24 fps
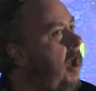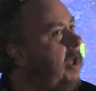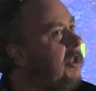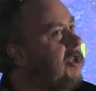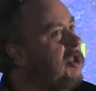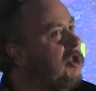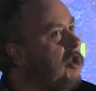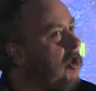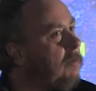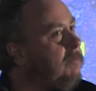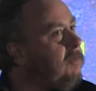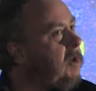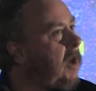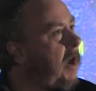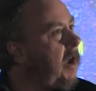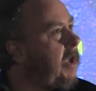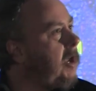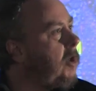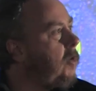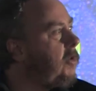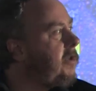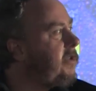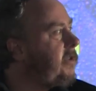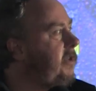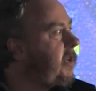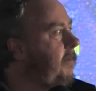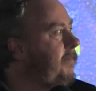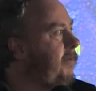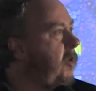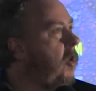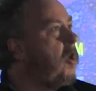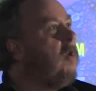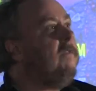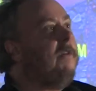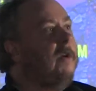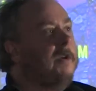some guy who was in the
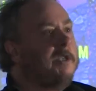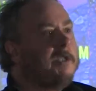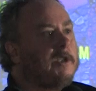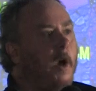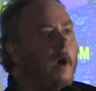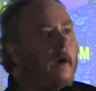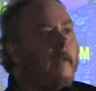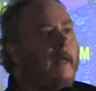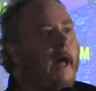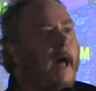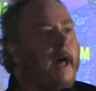Provost saw that,